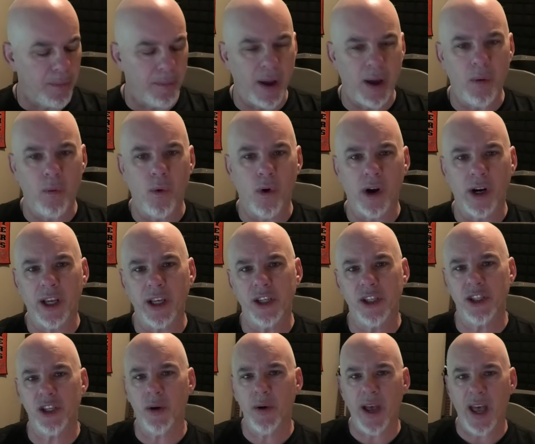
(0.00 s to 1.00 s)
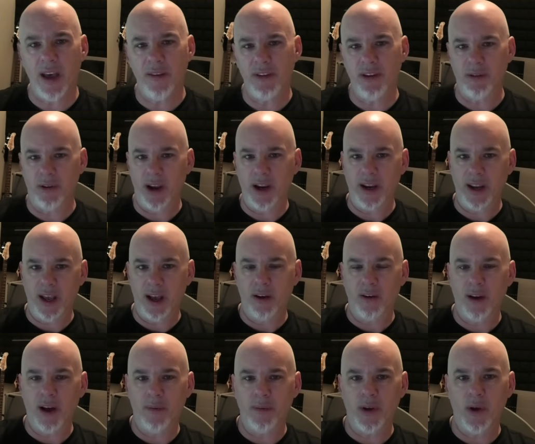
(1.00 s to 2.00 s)
my work is so heavy right
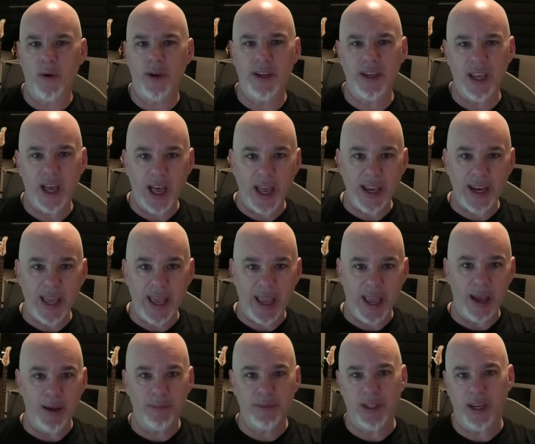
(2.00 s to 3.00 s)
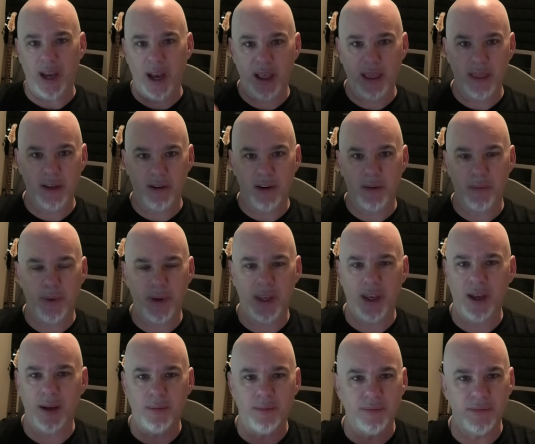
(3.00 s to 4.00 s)
now. I'm going 9 a.m. to 9:30
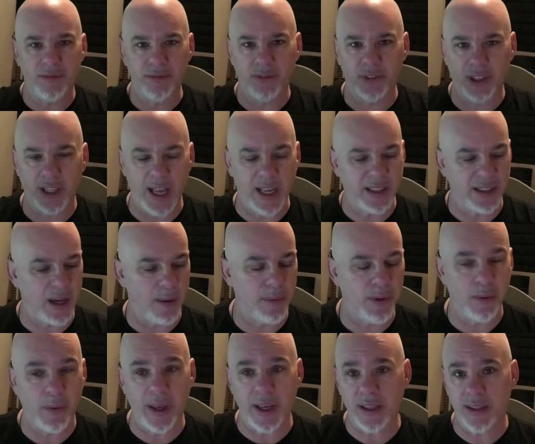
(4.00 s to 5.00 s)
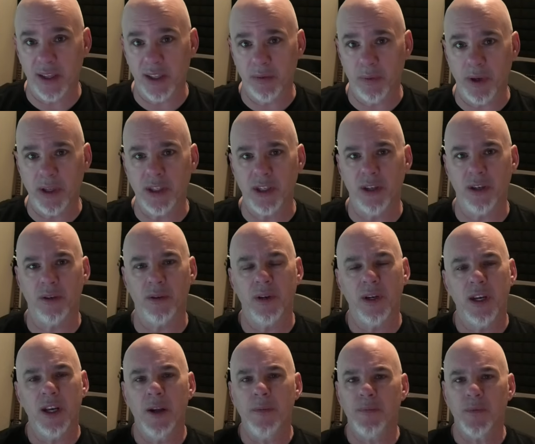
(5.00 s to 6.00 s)
p.m. last couple of weeks. This week too,
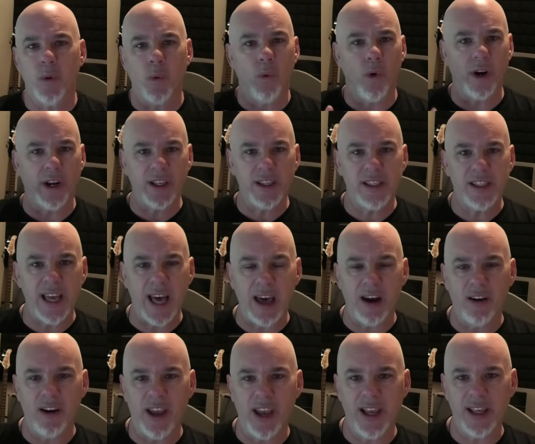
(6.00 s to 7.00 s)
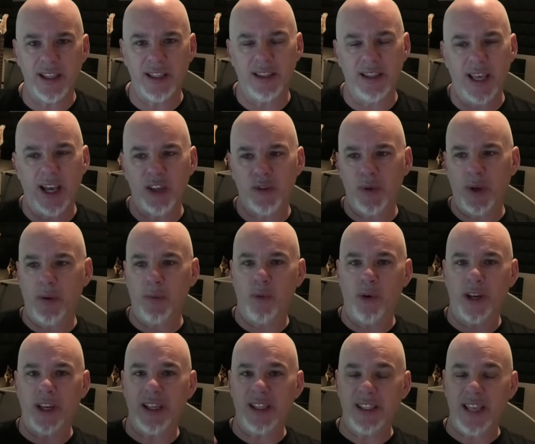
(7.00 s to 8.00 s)
working Saturdays. Next week I'm
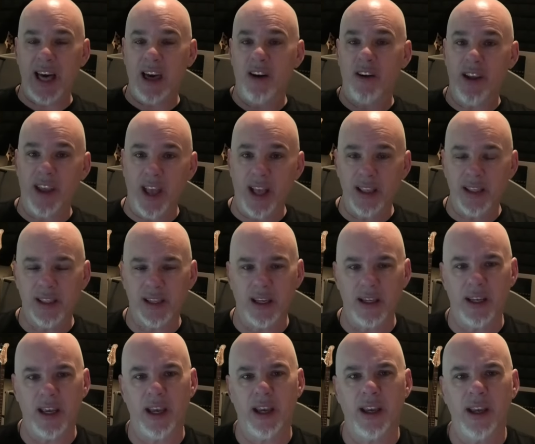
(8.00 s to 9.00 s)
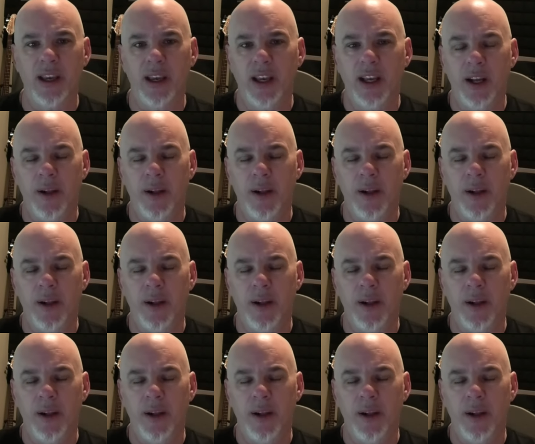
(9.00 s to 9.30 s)
working Saturday and Sunday,